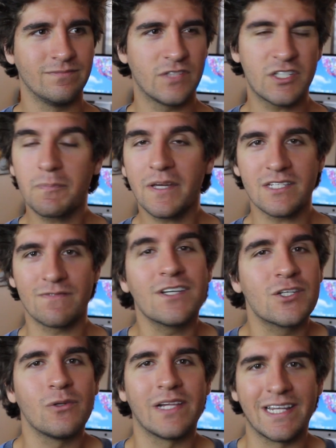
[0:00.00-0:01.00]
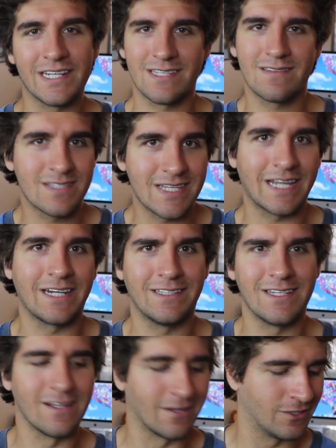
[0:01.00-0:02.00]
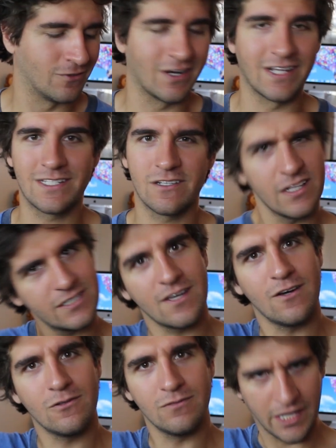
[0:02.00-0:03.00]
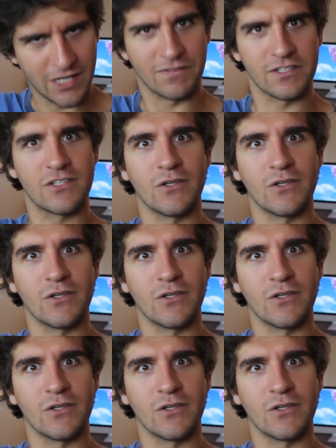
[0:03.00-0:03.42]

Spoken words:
Just because visual aid is second to none, right? So let's go head over to